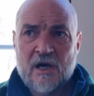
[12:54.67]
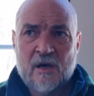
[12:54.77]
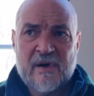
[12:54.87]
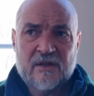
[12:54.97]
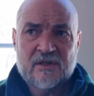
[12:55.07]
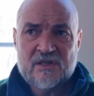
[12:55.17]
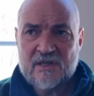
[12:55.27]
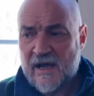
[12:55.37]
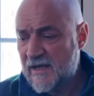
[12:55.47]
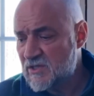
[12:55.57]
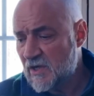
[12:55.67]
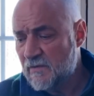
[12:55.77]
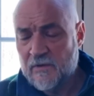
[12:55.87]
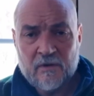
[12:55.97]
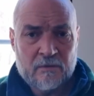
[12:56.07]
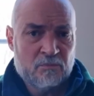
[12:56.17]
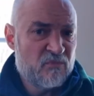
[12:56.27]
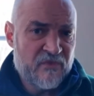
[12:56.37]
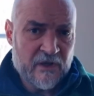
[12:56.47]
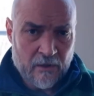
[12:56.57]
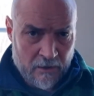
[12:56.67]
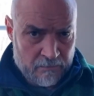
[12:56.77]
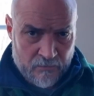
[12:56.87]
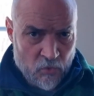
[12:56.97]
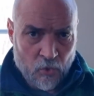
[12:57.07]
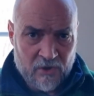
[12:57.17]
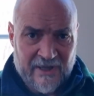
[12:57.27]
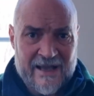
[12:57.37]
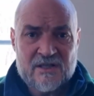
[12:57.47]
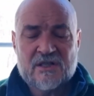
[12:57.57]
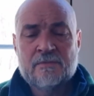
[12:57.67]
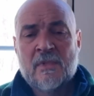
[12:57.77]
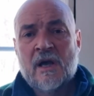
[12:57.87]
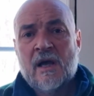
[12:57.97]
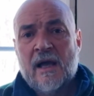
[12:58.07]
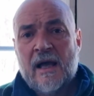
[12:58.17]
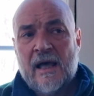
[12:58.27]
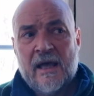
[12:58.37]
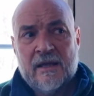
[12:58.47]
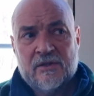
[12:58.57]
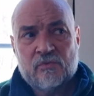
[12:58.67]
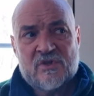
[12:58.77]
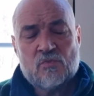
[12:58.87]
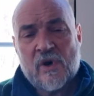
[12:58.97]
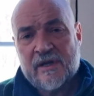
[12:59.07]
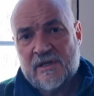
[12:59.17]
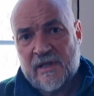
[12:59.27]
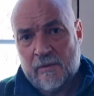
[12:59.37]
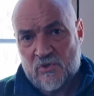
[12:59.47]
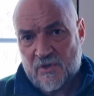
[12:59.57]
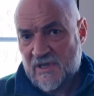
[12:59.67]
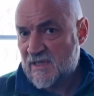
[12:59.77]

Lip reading: about the size of your finger or less. And the reason why I did that